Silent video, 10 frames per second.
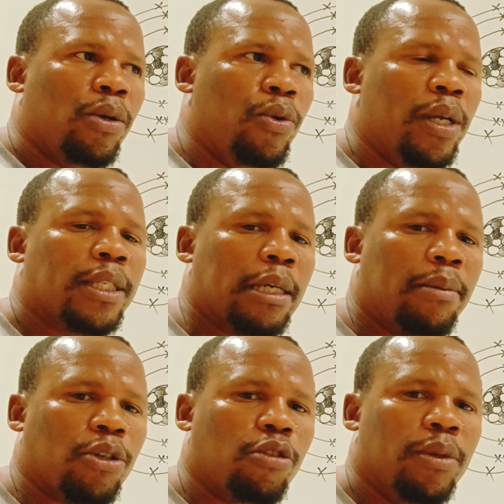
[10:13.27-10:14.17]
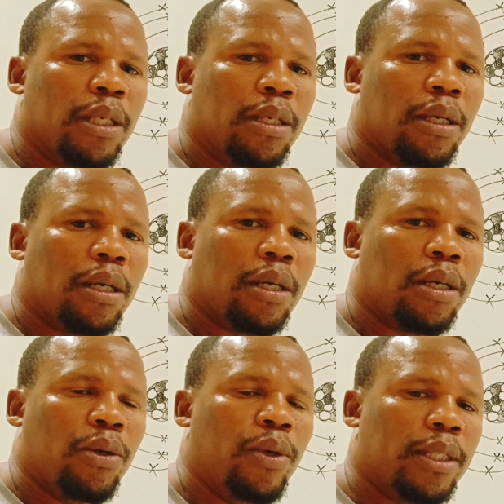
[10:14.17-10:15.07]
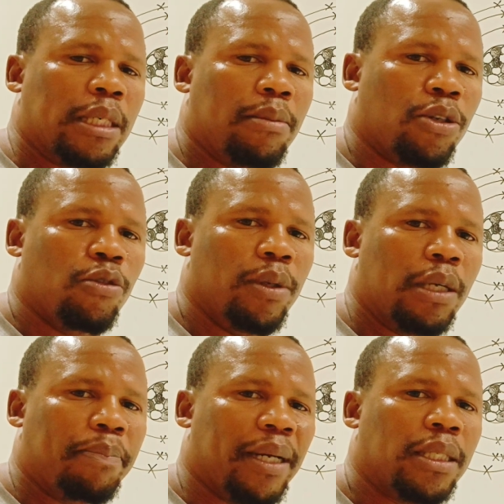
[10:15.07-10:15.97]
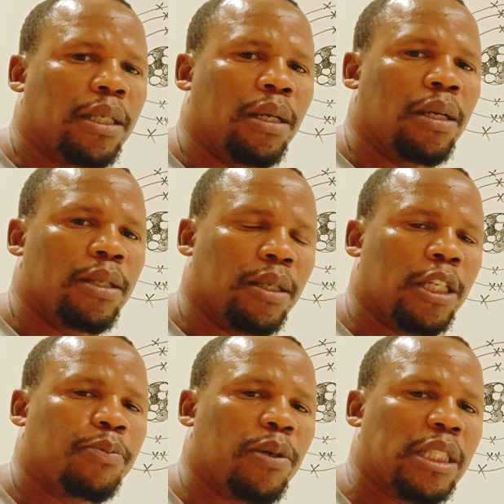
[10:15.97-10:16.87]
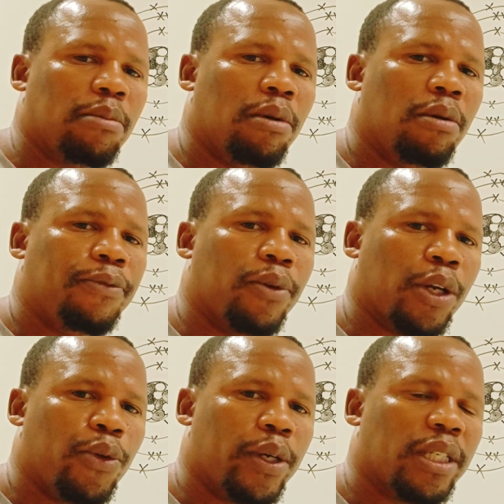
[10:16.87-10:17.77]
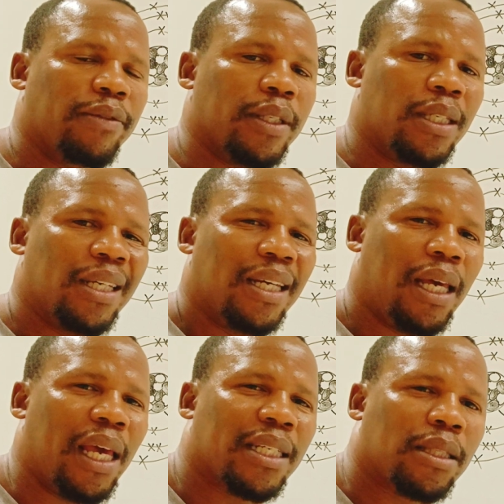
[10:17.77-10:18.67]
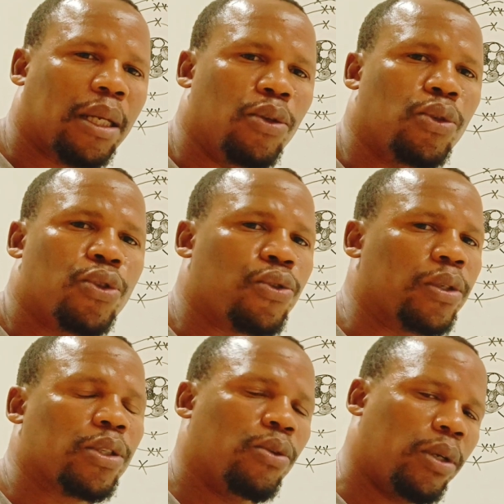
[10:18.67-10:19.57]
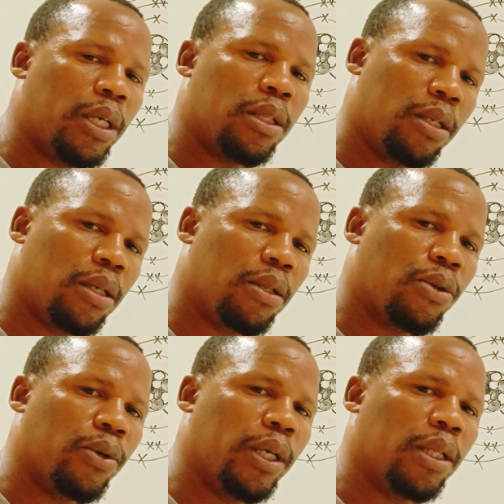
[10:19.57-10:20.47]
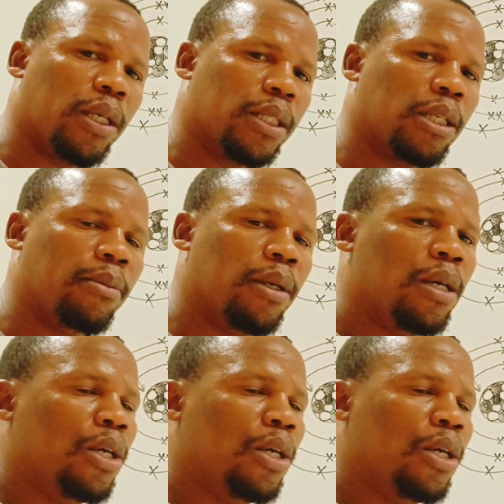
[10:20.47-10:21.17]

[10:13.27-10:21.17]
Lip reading: which subatomic particle is responsible for radioactivity? Extra neutrons. Don't get that wrong in the exam.